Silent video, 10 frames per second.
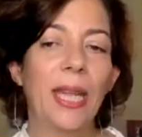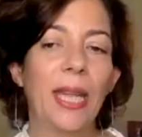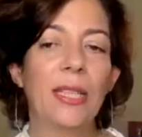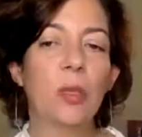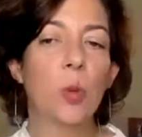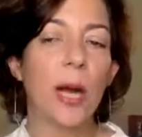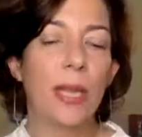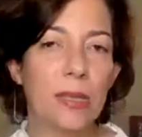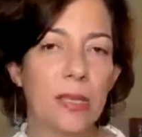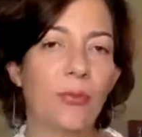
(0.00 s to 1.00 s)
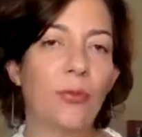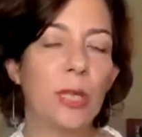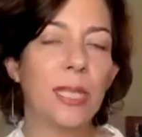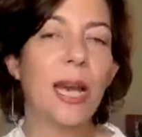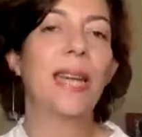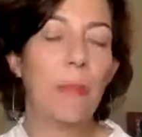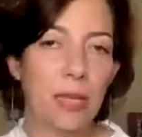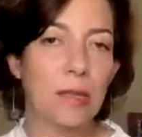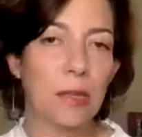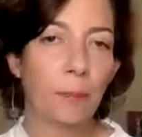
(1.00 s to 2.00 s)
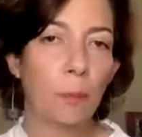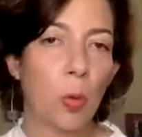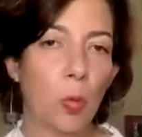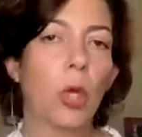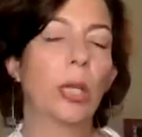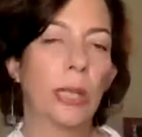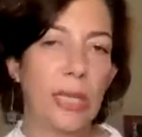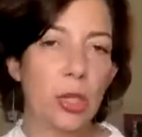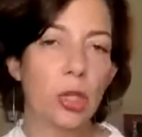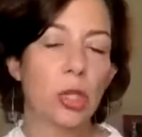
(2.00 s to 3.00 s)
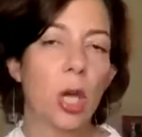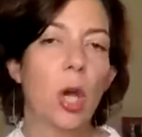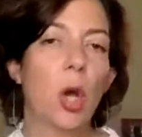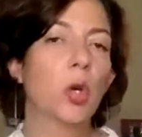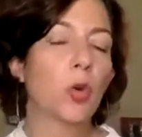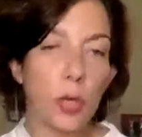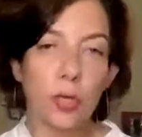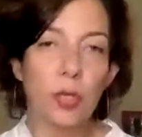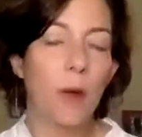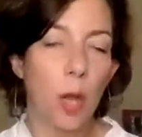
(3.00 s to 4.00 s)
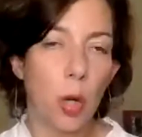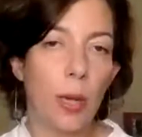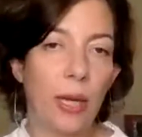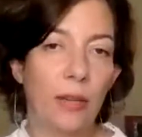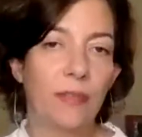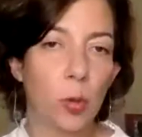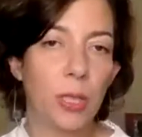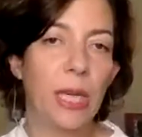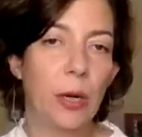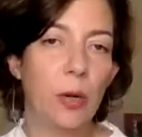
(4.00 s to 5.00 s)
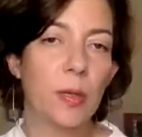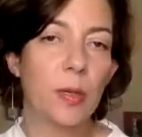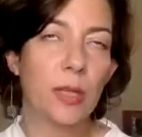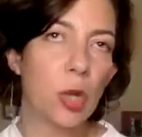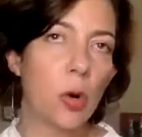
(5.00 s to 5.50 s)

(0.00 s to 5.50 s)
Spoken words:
And that's why these different dynamics were unleashed across the following 40 years.